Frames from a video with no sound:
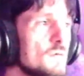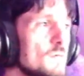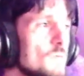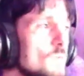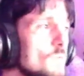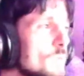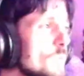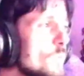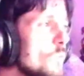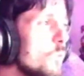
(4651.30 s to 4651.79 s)

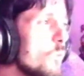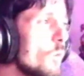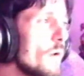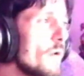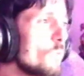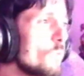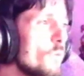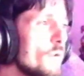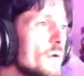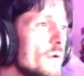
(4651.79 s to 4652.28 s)

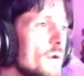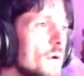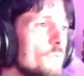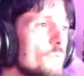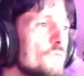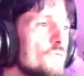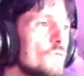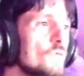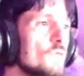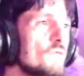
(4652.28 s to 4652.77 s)
when it
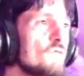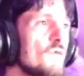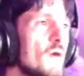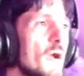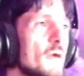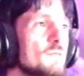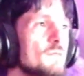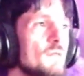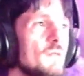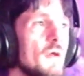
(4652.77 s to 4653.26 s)
comes to the
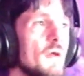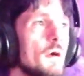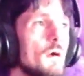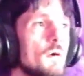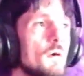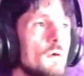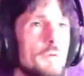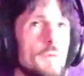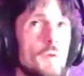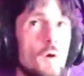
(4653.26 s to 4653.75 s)
fact that they
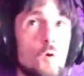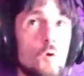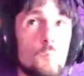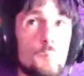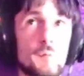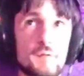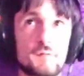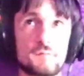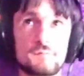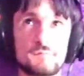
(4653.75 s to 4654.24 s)
are an
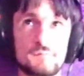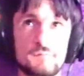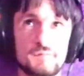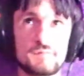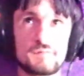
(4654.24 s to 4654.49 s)
open